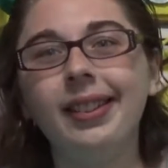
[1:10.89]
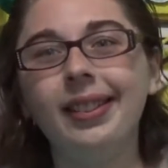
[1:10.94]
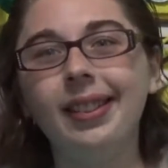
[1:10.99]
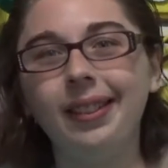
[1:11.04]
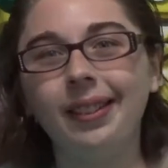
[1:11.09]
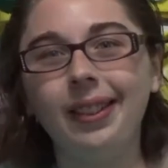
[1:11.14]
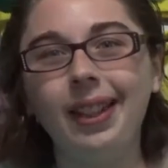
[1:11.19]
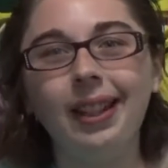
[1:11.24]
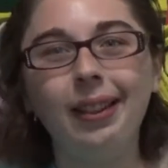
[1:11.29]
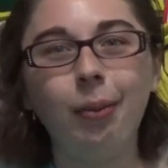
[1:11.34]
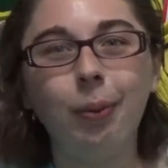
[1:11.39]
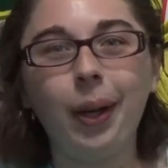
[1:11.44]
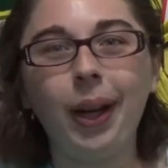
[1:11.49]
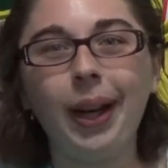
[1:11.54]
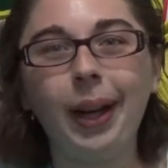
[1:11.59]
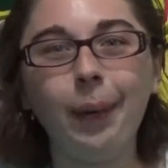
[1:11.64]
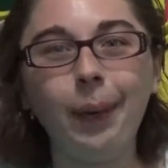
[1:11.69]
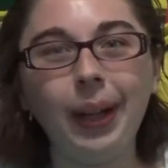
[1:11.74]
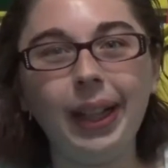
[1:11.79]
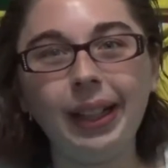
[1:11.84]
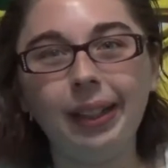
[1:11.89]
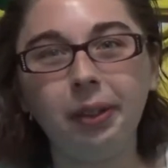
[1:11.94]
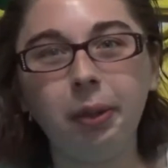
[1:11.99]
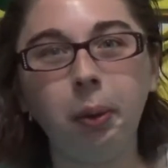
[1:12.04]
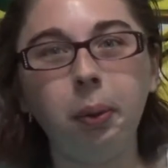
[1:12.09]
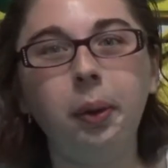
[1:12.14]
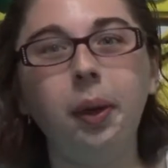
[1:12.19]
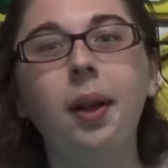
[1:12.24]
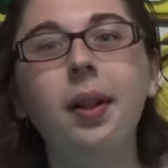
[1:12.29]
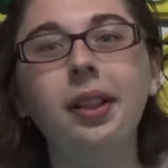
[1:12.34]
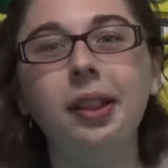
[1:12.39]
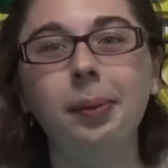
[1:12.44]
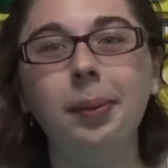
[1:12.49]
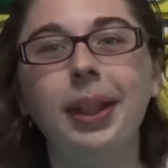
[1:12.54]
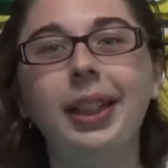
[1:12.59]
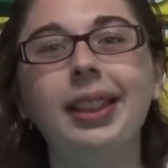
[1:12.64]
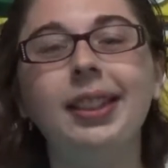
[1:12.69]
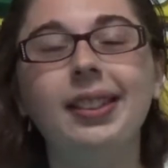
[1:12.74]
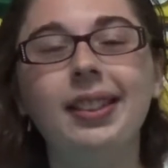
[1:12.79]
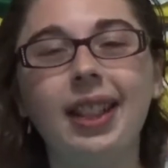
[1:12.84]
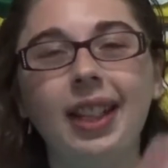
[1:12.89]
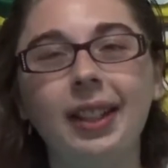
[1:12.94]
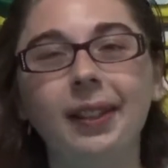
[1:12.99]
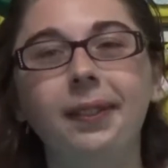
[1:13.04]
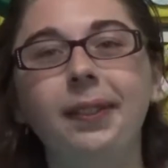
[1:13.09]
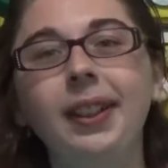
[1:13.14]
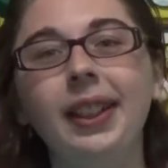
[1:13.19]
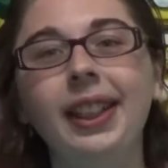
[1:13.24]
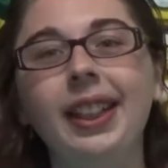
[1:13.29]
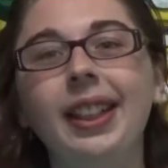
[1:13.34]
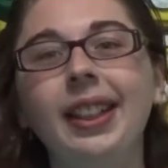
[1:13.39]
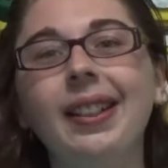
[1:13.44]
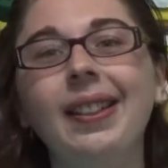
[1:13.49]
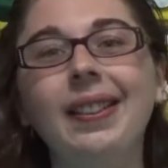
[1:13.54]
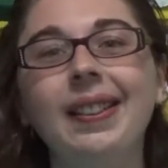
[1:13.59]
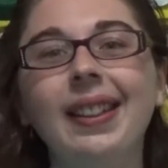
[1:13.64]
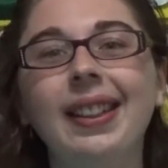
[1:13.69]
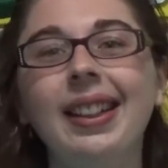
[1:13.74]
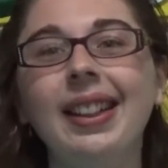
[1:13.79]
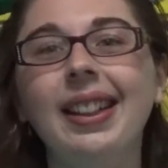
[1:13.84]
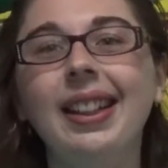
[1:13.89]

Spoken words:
so that's why I waited so long to make this kind of video.